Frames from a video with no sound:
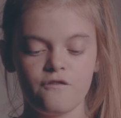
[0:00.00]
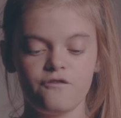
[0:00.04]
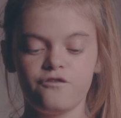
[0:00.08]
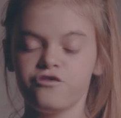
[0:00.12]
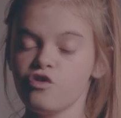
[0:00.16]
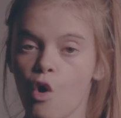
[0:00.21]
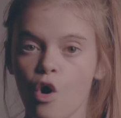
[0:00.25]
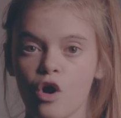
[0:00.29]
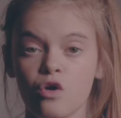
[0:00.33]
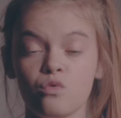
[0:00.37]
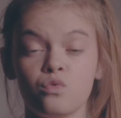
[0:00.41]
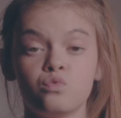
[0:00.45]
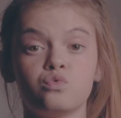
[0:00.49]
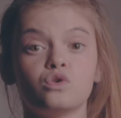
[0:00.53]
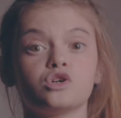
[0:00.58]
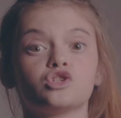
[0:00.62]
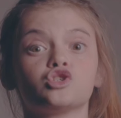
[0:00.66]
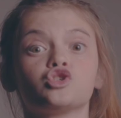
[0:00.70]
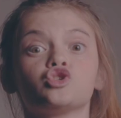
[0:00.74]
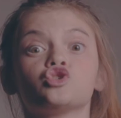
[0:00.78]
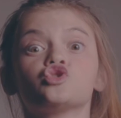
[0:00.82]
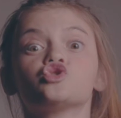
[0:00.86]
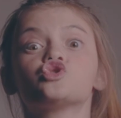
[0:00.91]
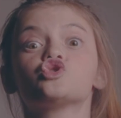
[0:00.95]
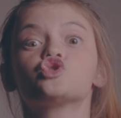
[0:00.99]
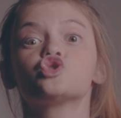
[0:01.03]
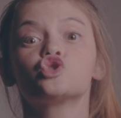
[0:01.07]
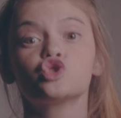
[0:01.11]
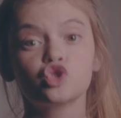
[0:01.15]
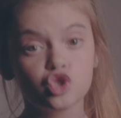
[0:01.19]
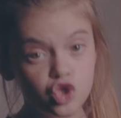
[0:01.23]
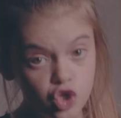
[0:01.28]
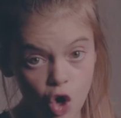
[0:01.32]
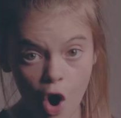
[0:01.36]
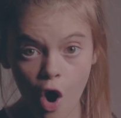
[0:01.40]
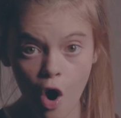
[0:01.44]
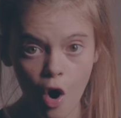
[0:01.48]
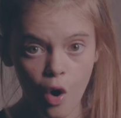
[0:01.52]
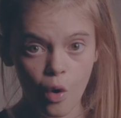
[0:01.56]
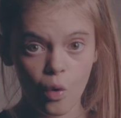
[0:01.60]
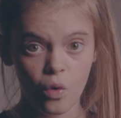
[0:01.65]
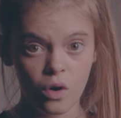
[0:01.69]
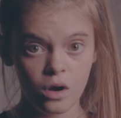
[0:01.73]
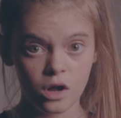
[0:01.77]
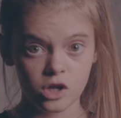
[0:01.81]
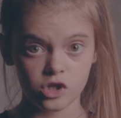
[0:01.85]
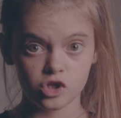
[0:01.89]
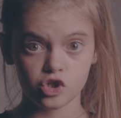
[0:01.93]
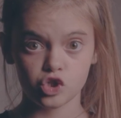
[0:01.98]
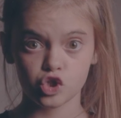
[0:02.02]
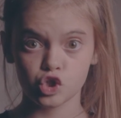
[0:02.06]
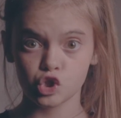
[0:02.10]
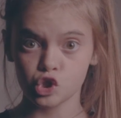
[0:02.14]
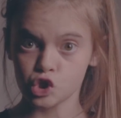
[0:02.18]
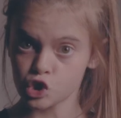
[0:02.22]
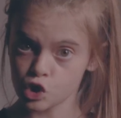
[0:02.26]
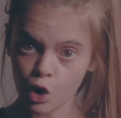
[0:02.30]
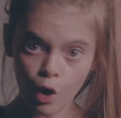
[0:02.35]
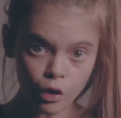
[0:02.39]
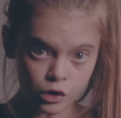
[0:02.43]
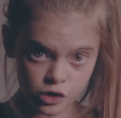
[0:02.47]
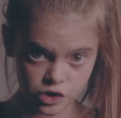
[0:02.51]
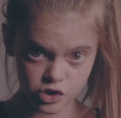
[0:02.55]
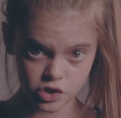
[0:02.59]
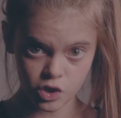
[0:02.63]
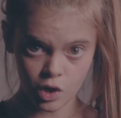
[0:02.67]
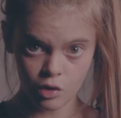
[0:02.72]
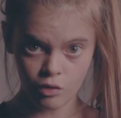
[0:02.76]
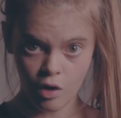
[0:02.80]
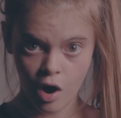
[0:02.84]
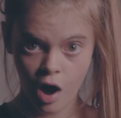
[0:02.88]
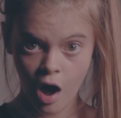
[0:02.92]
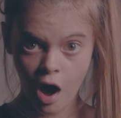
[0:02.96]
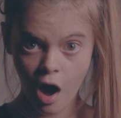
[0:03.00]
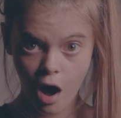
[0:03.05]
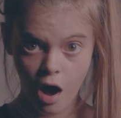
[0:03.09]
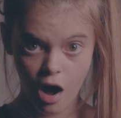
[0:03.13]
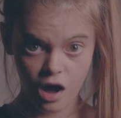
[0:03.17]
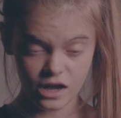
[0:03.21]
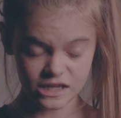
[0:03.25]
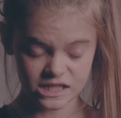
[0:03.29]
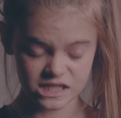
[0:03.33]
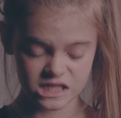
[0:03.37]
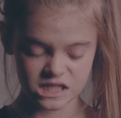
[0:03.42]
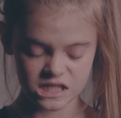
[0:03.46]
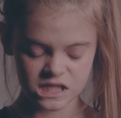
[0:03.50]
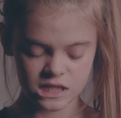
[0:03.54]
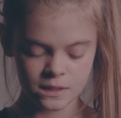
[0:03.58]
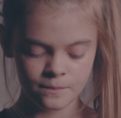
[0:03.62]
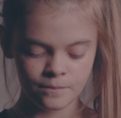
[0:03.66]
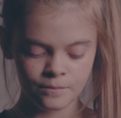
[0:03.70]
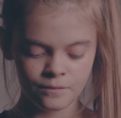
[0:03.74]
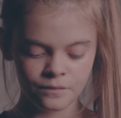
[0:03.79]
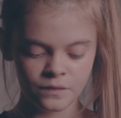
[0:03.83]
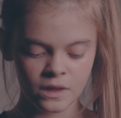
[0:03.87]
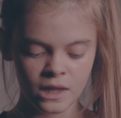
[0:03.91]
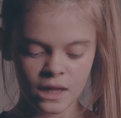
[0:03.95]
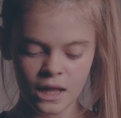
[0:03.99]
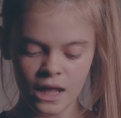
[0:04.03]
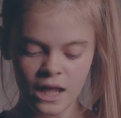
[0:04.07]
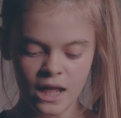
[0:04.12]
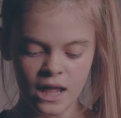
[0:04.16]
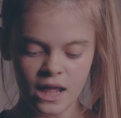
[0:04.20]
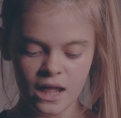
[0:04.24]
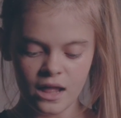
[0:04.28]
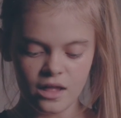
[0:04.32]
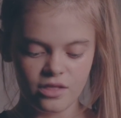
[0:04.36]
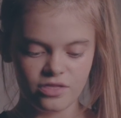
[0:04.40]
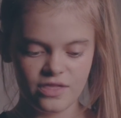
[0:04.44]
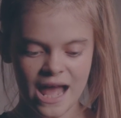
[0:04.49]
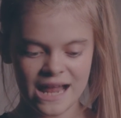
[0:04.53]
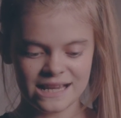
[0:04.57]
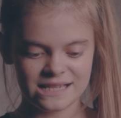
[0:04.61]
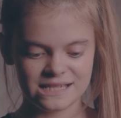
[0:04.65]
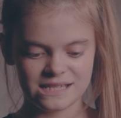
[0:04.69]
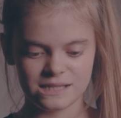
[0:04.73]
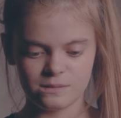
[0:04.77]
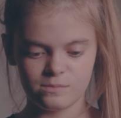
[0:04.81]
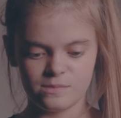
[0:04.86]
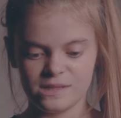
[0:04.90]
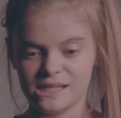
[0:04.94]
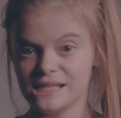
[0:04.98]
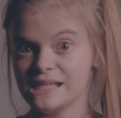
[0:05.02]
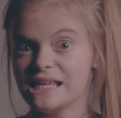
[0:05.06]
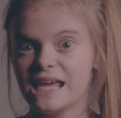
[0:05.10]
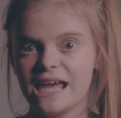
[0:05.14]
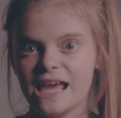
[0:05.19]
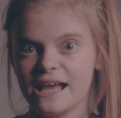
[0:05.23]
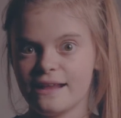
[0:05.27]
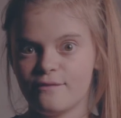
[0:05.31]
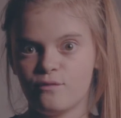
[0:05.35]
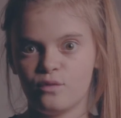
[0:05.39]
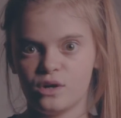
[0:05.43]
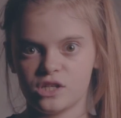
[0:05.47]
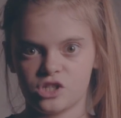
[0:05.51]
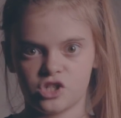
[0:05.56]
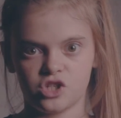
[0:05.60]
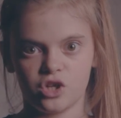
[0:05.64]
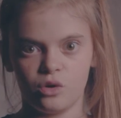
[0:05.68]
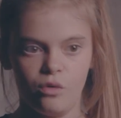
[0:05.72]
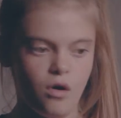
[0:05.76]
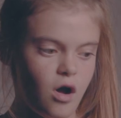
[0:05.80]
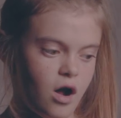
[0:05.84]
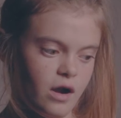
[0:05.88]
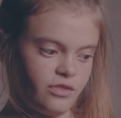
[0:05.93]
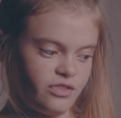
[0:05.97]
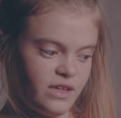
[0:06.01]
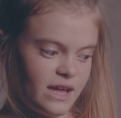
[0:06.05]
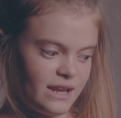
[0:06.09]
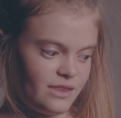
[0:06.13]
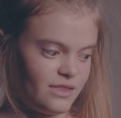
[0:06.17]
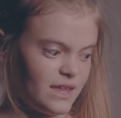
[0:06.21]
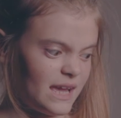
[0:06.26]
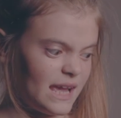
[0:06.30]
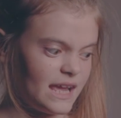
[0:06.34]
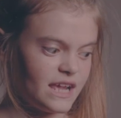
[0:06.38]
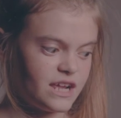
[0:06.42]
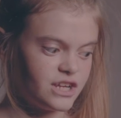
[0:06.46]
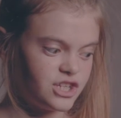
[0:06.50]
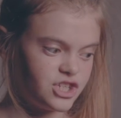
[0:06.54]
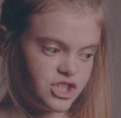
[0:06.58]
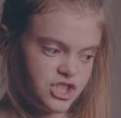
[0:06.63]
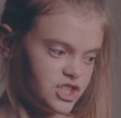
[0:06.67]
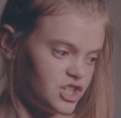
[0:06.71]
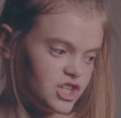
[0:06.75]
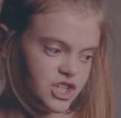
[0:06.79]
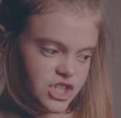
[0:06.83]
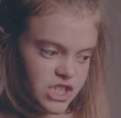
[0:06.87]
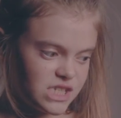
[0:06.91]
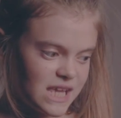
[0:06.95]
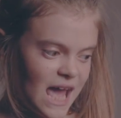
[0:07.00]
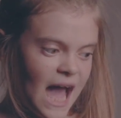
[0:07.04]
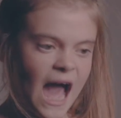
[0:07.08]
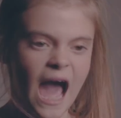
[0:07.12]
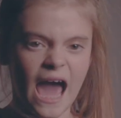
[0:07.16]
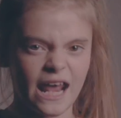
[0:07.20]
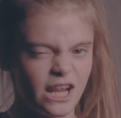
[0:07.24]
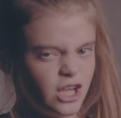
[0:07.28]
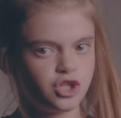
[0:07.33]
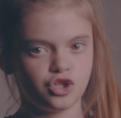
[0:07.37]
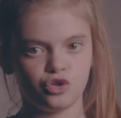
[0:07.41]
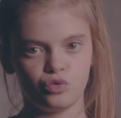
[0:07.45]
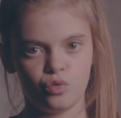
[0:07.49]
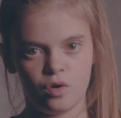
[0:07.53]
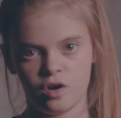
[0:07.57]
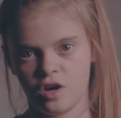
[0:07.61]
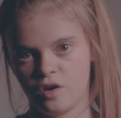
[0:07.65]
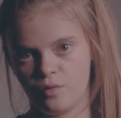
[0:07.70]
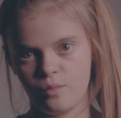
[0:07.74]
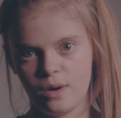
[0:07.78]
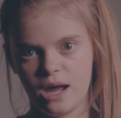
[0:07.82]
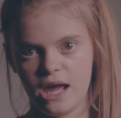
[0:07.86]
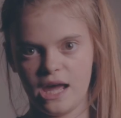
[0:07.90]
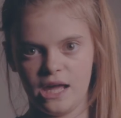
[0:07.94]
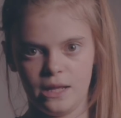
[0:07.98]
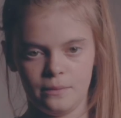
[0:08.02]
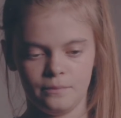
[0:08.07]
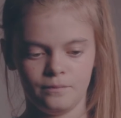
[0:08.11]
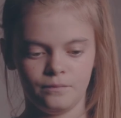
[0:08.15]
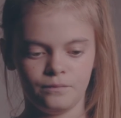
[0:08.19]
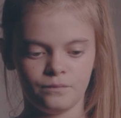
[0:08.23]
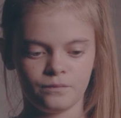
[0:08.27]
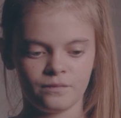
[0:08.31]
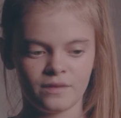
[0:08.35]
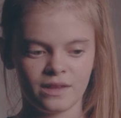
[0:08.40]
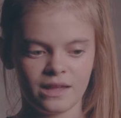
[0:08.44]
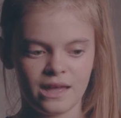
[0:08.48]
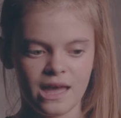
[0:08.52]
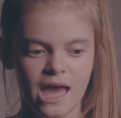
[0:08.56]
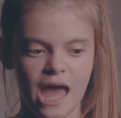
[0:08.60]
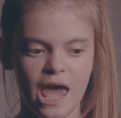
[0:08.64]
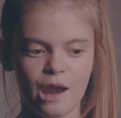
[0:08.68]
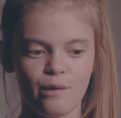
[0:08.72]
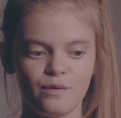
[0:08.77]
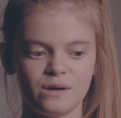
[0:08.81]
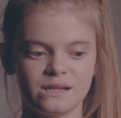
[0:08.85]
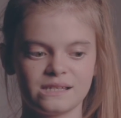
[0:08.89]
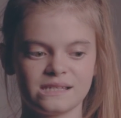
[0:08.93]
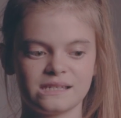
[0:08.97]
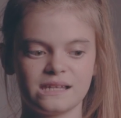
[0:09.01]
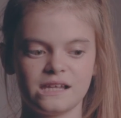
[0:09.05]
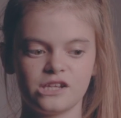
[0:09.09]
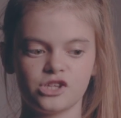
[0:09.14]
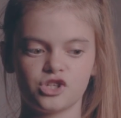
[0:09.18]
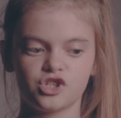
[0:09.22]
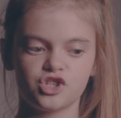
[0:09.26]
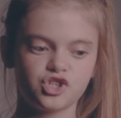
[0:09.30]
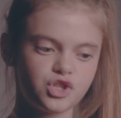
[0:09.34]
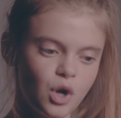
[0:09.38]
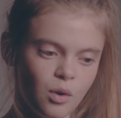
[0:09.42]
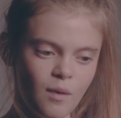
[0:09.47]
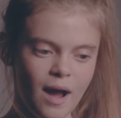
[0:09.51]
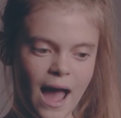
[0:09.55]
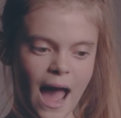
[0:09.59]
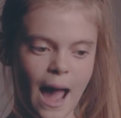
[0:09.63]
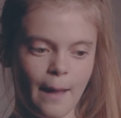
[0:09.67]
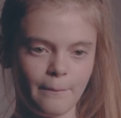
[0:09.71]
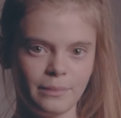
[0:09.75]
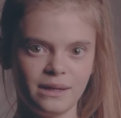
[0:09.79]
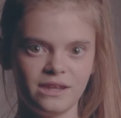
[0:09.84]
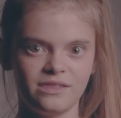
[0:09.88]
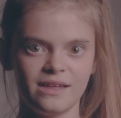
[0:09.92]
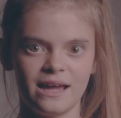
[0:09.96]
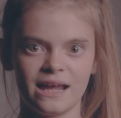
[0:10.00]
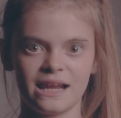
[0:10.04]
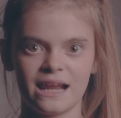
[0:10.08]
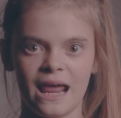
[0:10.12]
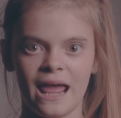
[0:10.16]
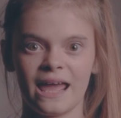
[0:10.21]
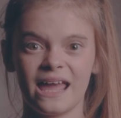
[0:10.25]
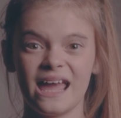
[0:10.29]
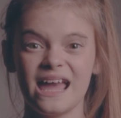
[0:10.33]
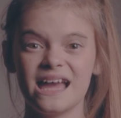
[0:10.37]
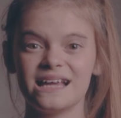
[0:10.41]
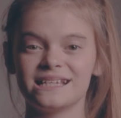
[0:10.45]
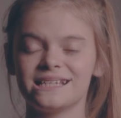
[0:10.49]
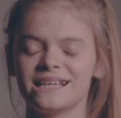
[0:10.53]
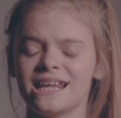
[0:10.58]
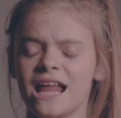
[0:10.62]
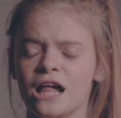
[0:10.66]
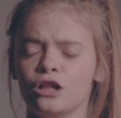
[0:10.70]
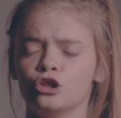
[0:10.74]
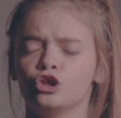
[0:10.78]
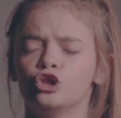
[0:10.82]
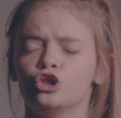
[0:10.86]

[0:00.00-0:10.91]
floor was so, so, so hot that it was so hot that they just had to run away. And I was so happy that I did a